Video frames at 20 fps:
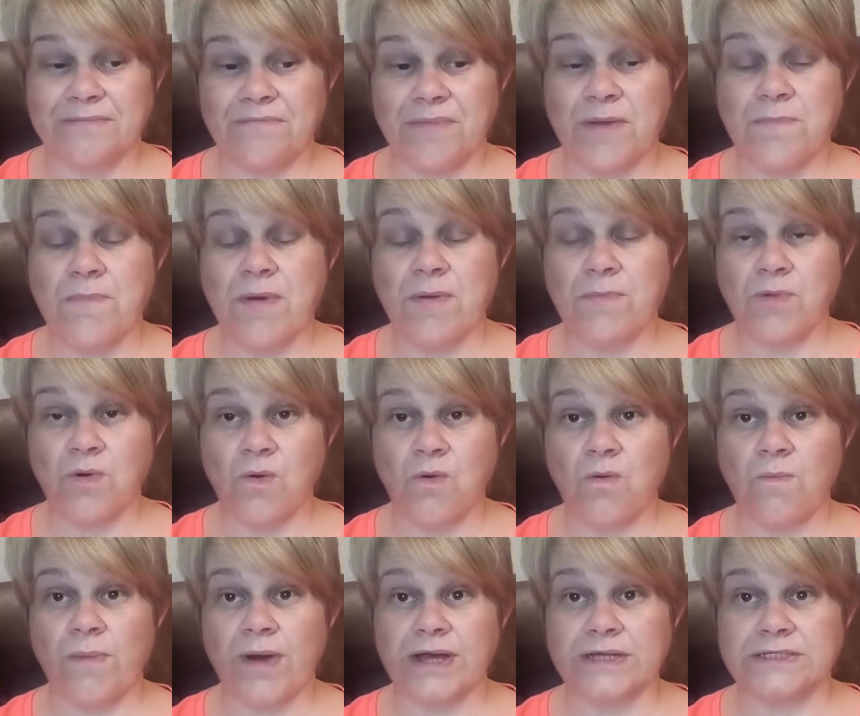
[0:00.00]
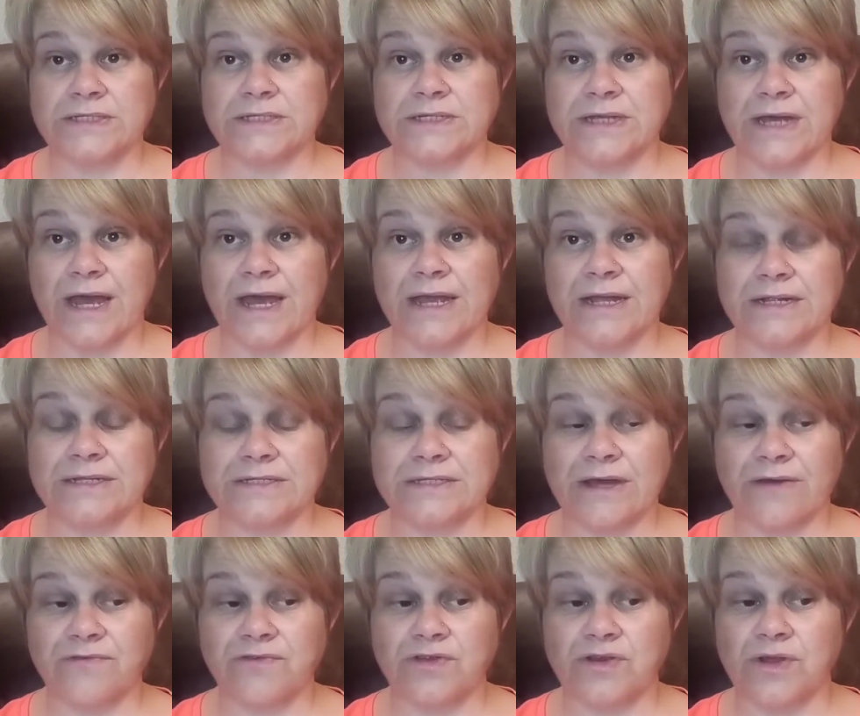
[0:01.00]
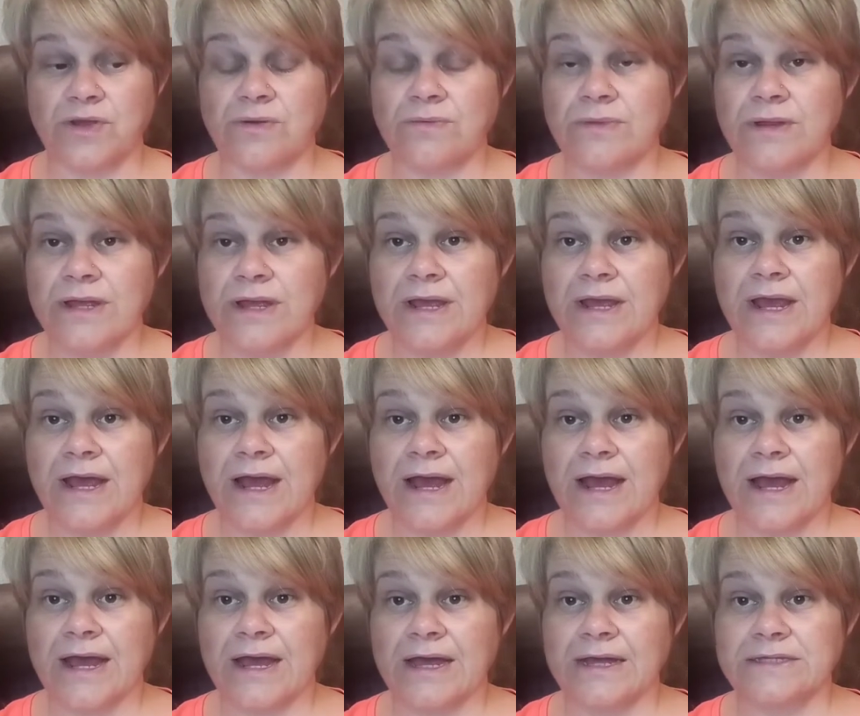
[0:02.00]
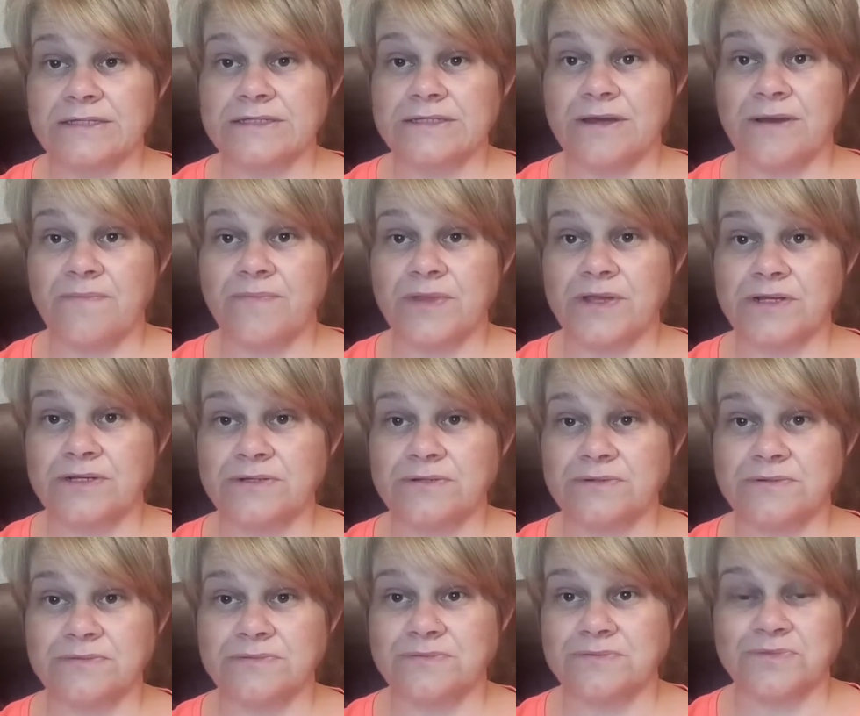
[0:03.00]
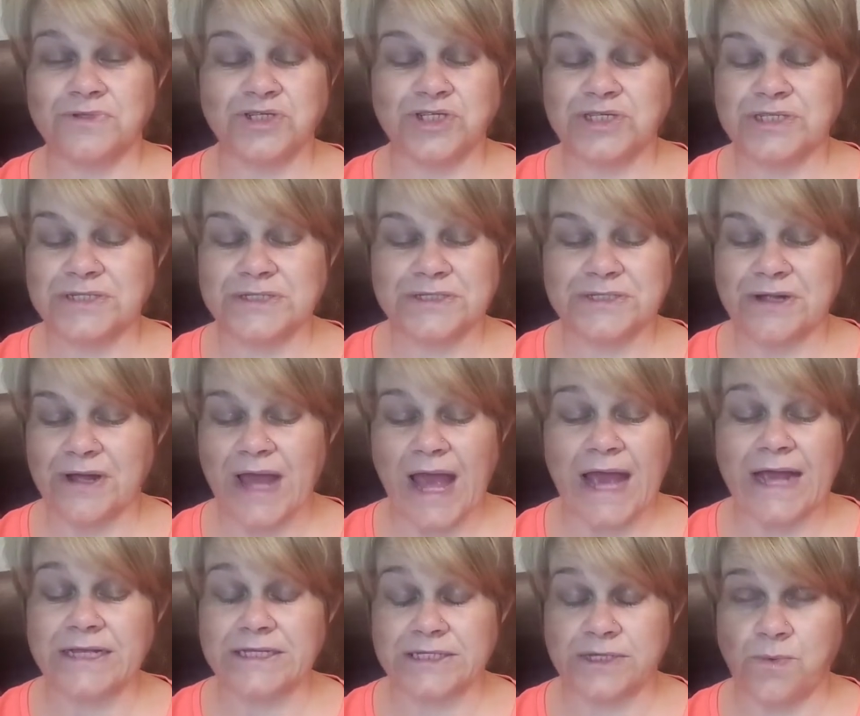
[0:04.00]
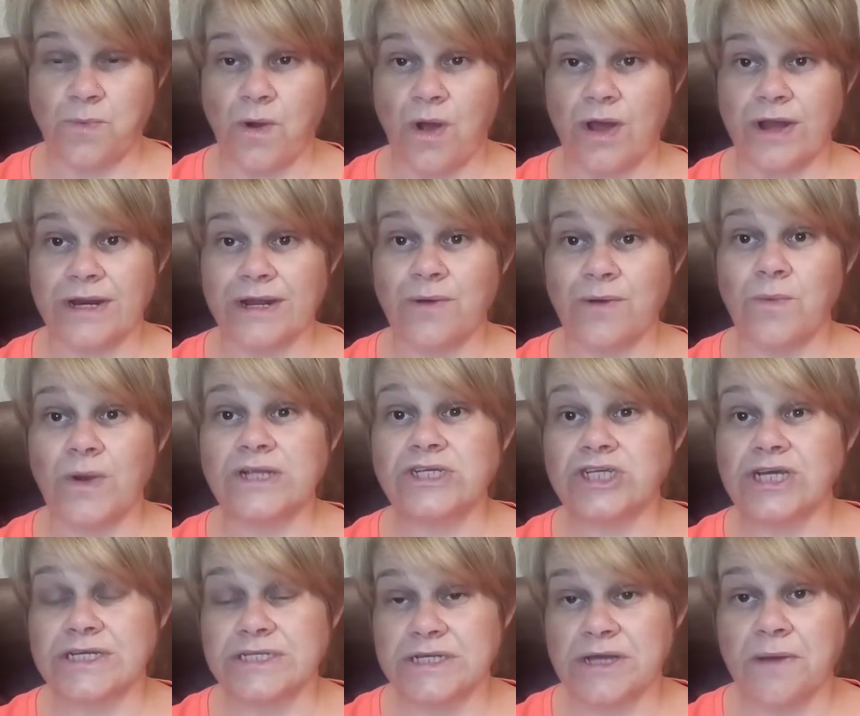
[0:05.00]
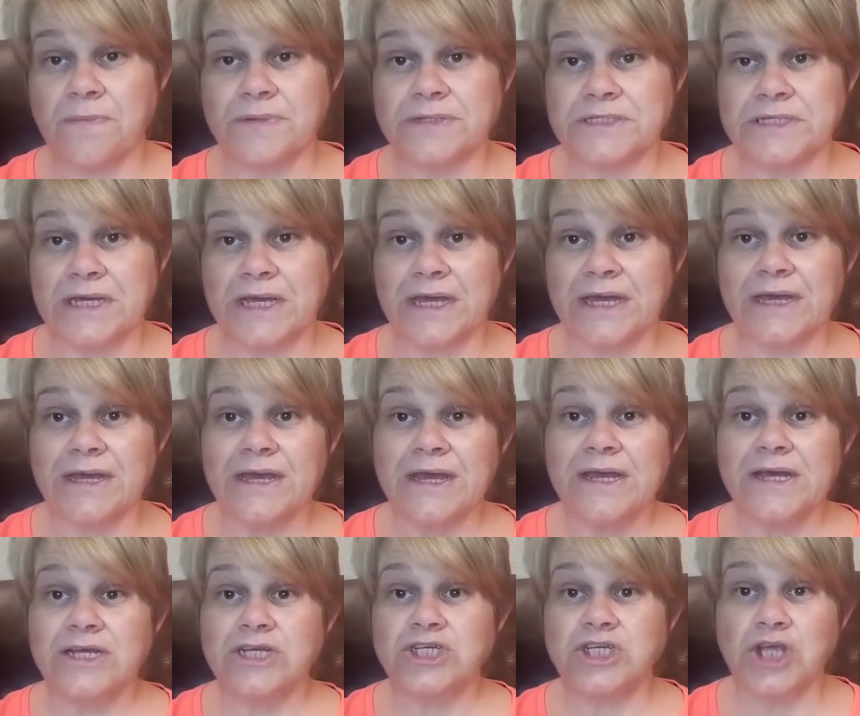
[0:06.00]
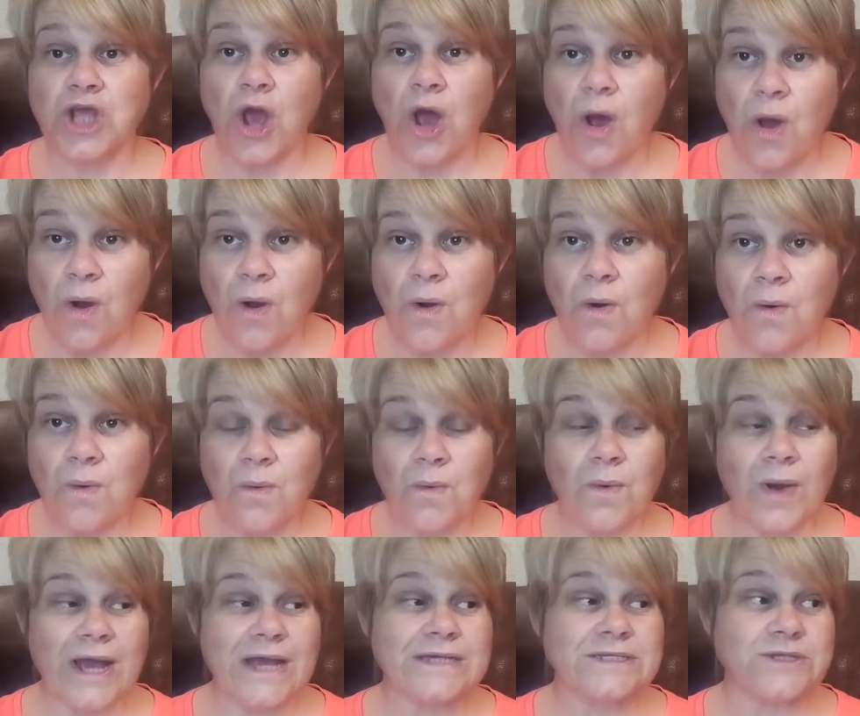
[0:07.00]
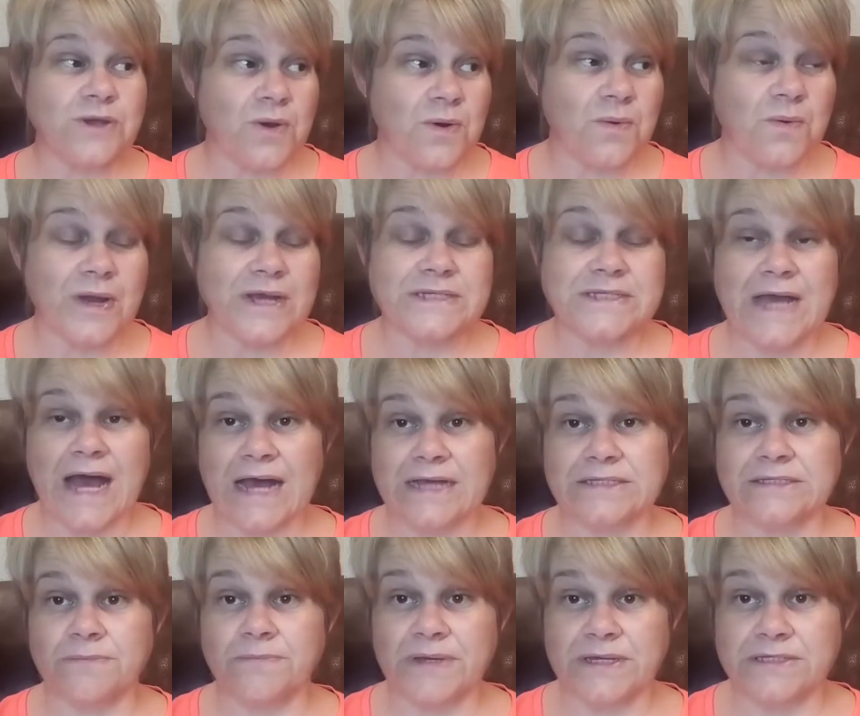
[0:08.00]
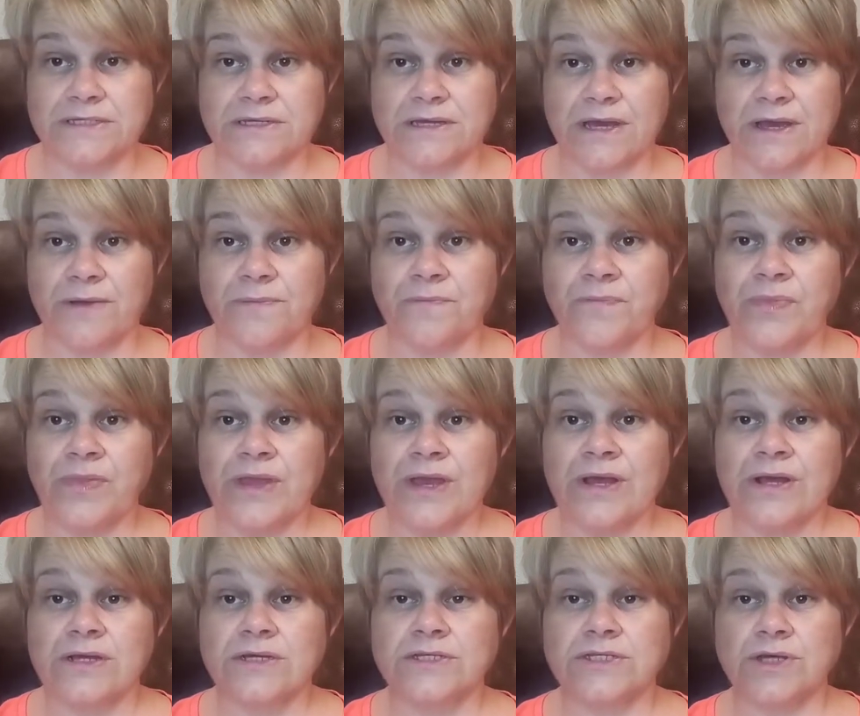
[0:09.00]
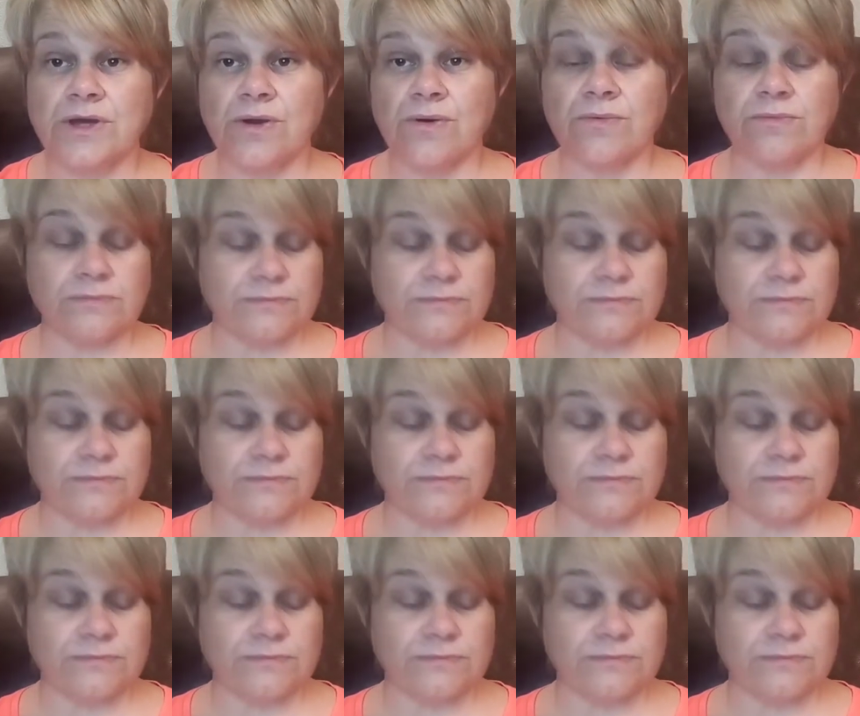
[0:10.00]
My mum called by today, this afternoon, and she's like 81. And when she has a cup of tea, she always, always has a biscuit. So